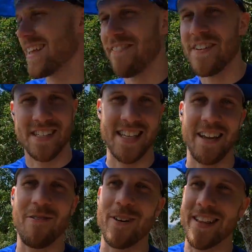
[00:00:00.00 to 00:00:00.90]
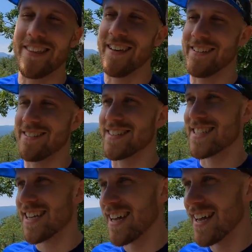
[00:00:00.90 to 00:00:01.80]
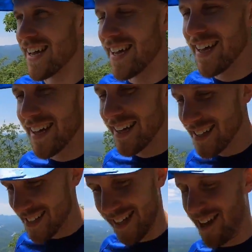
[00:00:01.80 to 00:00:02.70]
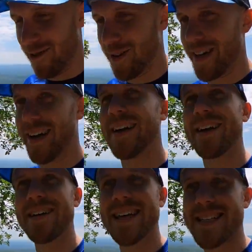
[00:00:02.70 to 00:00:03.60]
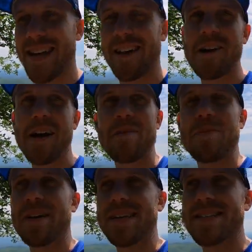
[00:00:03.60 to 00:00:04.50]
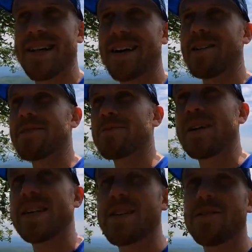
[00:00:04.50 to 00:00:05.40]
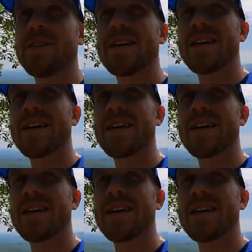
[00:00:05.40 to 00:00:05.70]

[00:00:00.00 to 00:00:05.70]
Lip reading: It feels like one of those. So well, that's not great, but I'll make do.